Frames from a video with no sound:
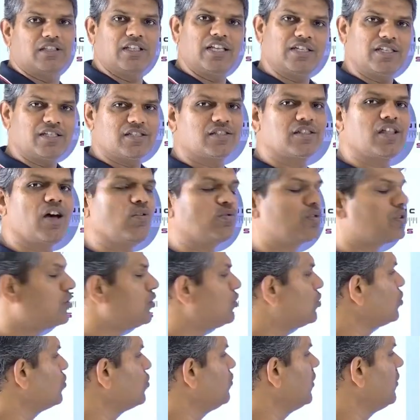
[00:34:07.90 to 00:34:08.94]
That is
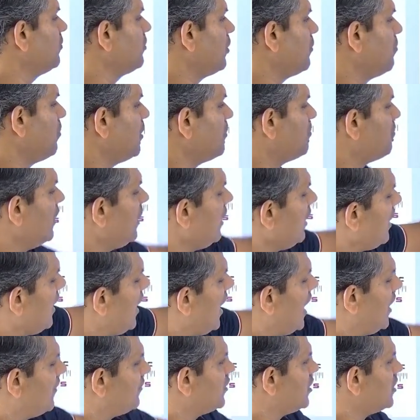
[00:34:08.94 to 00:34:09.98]
1250 people
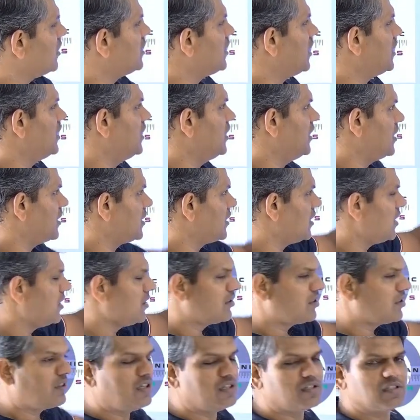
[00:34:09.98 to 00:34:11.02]
after 10 years.
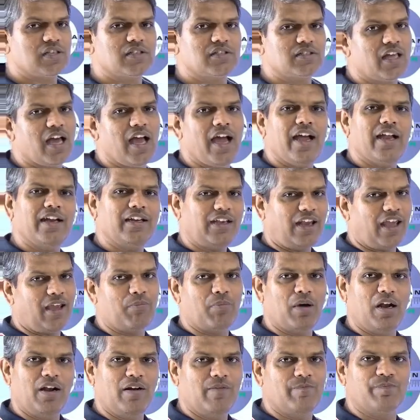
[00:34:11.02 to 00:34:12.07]
So this is the
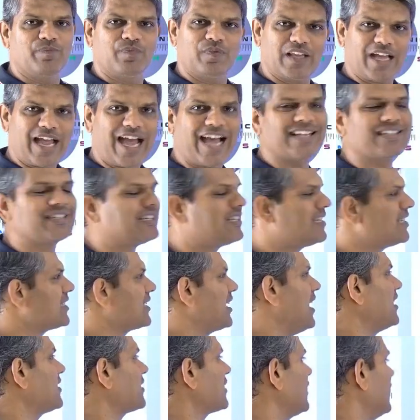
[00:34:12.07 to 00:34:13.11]
table as it is
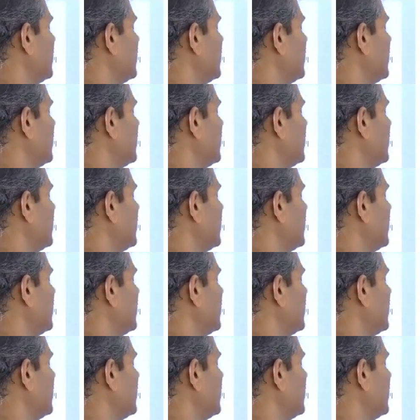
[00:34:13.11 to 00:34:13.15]
asked